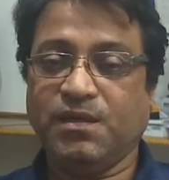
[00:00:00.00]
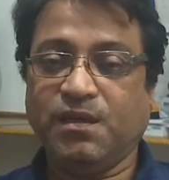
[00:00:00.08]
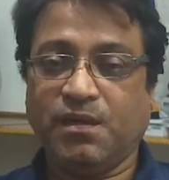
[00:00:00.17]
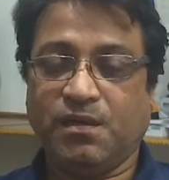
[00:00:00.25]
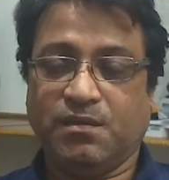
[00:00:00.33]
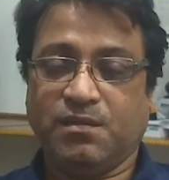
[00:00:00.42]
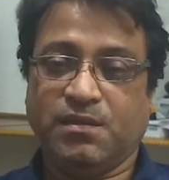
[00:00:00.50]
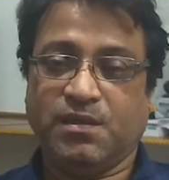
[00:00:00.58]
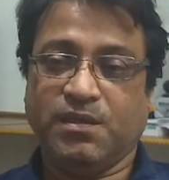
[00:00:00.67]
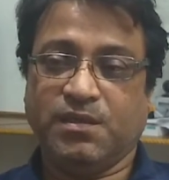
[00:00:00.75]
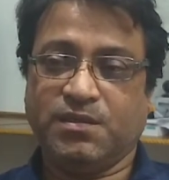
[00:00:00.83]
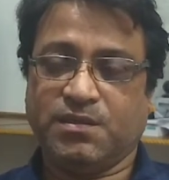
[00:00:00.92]
internal,
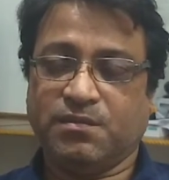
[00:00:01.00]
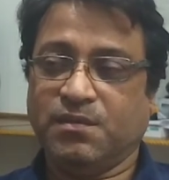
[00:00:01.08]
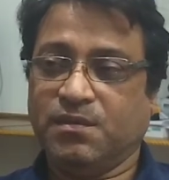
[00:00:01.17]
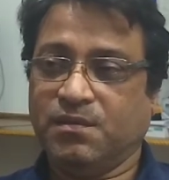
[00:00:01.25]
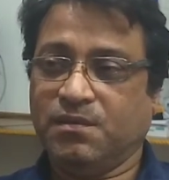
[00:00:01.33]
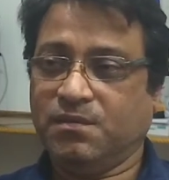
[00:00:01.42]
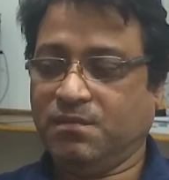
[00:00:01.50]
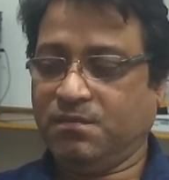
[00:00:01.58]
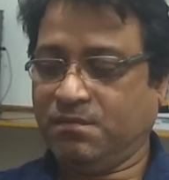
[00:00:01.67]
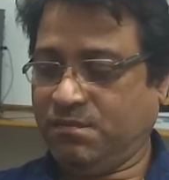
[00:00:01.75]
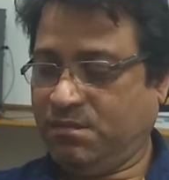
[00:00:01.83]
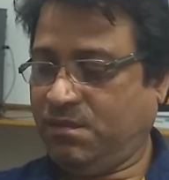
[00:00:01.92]
that is
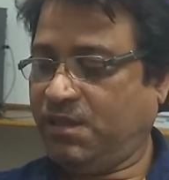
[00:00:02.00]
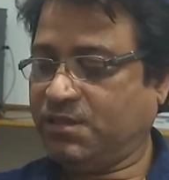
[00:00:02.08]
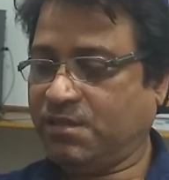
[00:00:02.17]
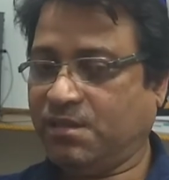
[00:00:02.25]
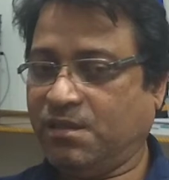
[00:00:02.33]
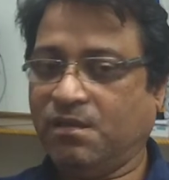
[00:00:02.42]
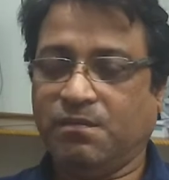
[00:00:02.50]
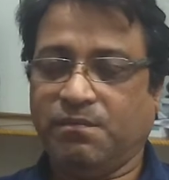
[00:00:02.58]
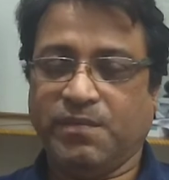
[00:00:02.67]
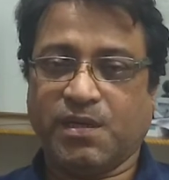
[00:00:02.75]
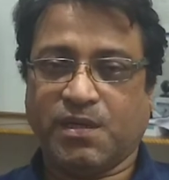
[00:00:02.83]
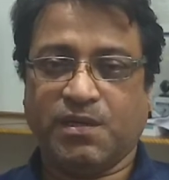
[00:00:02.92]

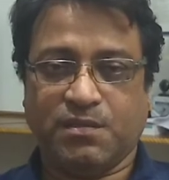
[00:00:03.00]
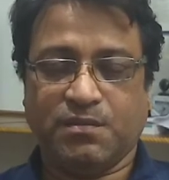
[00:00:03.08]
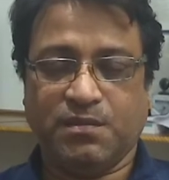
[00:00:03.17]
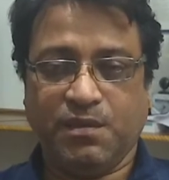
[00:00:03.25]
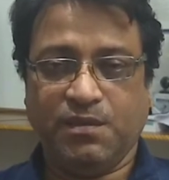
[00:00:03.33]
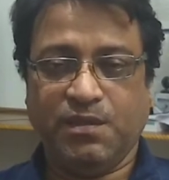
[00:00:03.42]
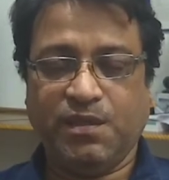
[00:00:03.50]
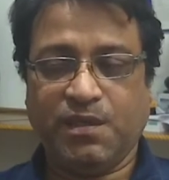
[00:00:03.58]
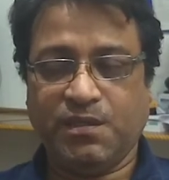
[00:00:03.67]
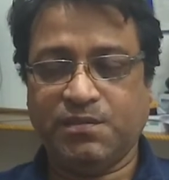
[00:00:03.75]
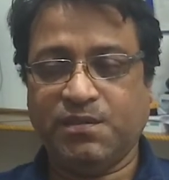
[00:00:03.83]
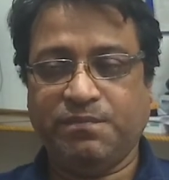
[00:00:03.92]
national market.
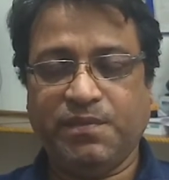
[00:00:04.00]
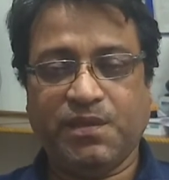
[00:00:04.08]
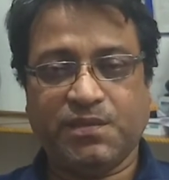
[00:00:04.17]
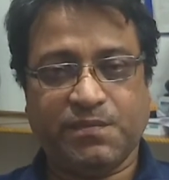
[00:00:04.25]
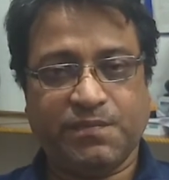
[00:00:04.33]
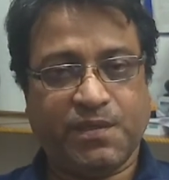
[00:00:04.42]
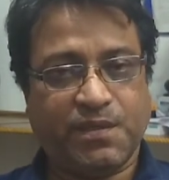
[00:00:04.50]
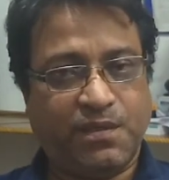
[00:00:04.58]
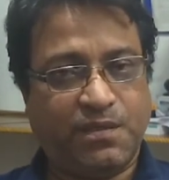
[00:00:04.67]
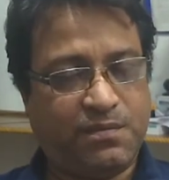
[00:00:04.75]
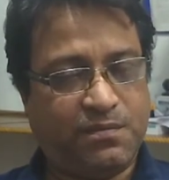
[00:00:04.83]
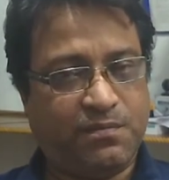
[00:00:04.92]
India is the biggest
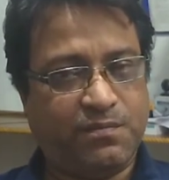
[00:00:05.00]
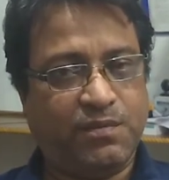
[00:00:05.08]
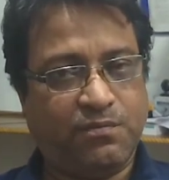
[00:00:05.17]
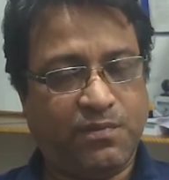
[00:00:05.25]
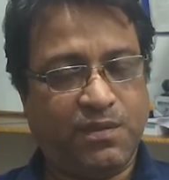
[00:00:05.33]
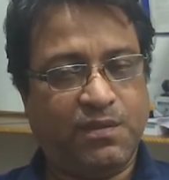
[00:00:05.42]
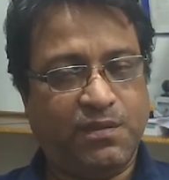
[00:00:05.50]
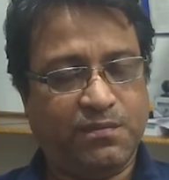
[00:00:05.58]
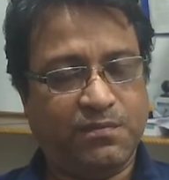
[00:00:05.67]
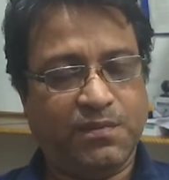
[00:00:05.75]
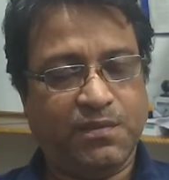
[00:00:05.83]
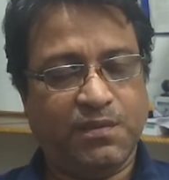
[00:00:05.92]
market of the
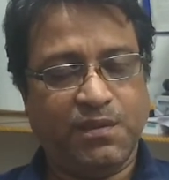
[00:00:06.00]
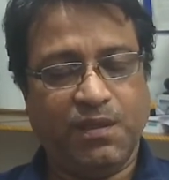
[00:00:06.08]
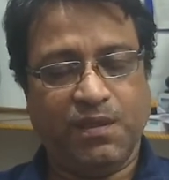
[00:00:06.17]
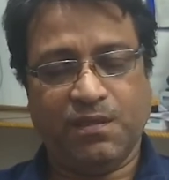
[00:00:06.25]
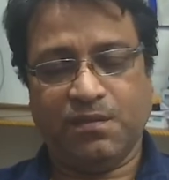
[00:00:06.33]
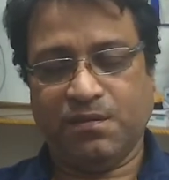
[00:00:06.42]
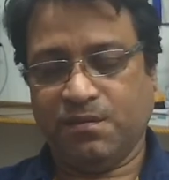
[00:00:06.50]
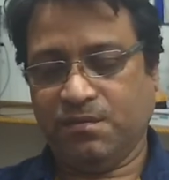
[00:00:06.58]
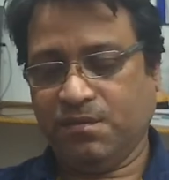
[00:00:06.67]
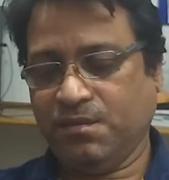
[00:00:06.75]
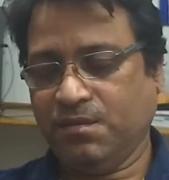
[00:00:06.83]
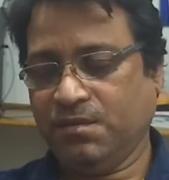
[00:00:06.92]
world,
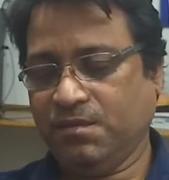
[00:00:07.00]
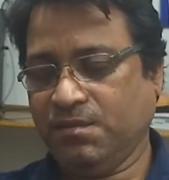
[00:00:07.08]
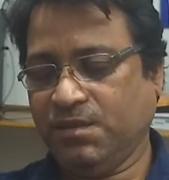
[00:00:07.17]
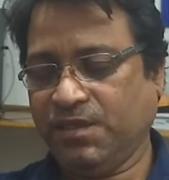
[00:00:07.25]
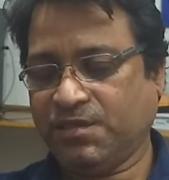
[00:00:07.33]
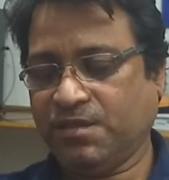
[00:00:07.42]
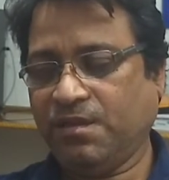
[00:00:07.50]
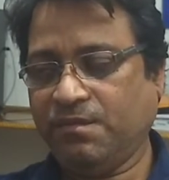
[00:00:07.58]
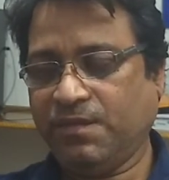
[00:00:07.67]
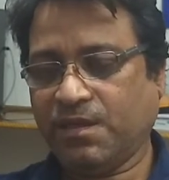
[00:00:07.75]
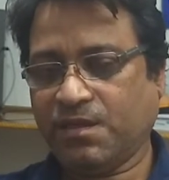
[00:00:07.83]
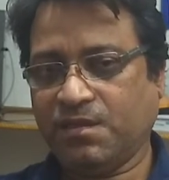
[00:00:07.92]
and
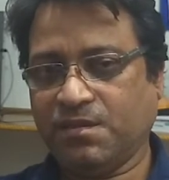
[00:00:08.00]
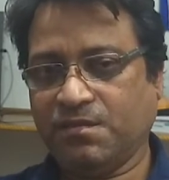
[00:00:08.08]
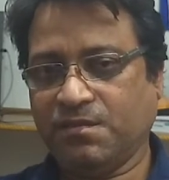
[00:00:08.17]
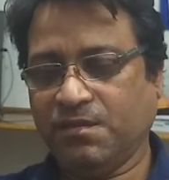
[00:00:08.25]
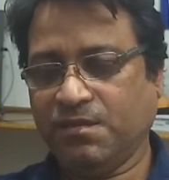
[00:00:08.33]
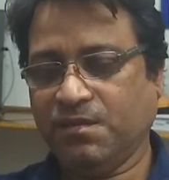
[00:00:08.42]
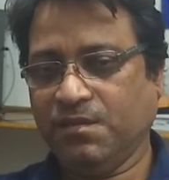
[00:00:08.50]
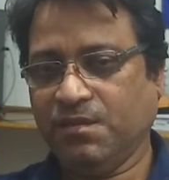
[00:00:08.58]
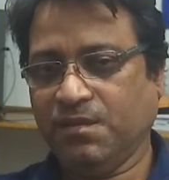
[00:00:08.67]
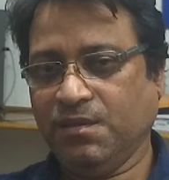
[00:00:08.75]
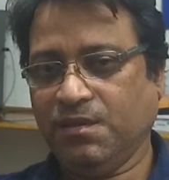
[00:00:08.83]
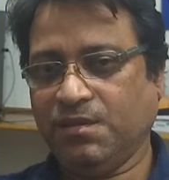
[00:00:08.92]
national market
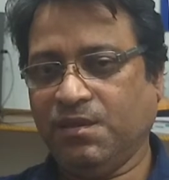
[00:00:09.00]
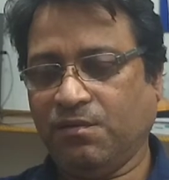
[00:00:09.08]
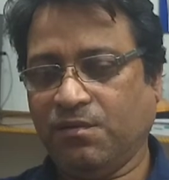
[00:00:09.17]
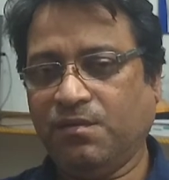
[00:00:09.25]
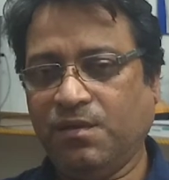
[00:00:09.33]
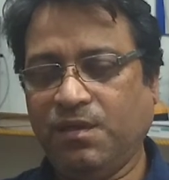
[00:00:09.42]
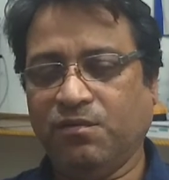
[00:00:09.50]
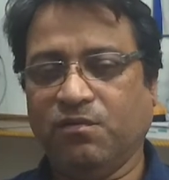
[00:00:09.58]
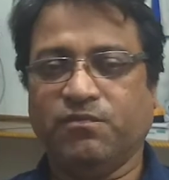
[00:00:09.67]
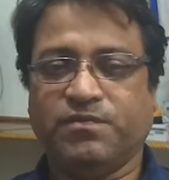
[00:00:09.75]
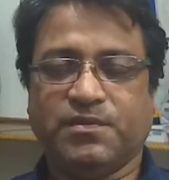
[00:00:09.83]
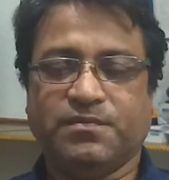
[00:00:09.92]
is the
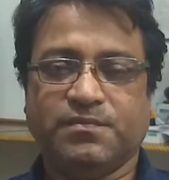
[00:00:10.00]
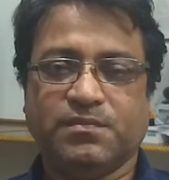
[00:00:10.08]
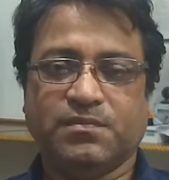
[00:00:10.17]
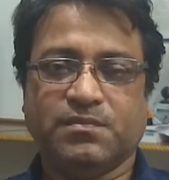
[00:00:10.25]
only hope,